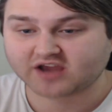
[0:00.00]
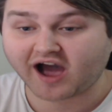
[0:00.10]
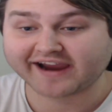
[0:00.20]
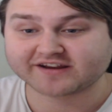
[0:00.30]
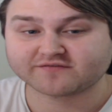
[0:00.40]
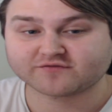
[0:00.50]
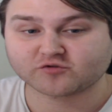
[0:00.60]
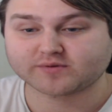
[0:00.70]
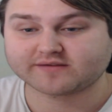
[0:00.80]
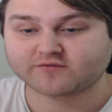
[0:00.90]
died in
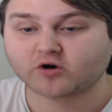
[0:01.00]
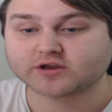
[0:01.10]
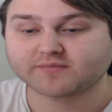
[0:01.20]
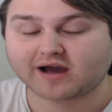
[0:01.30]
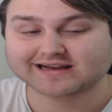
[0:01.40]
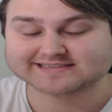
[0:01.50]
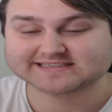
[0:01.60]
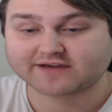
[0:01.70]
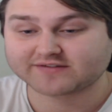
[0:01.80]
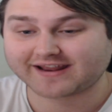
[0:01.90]
RWBY Volume
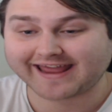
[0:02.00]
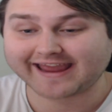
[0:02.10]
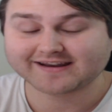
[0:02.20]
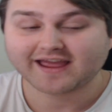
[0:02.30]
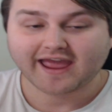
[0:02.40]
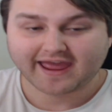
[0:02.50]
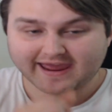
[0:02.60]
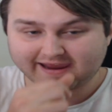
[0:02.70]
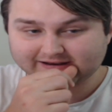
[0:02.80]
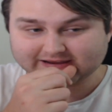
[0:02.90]
7 and 8.
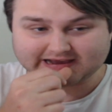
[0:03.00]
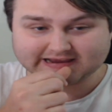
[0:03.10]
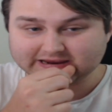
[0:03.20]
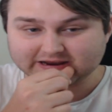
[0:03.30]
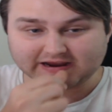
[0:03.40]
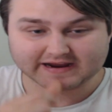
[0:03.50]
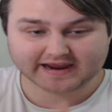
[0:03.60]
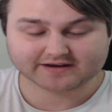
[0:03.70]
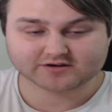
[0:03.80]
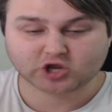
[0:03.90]
And, you know,
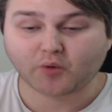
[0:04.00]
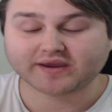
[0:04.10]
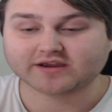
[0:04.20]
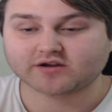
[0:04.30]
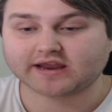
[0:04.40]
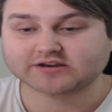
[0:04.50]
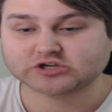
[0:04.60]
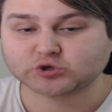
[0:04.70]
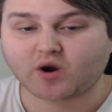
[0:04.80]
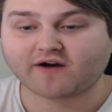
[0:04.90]
and going into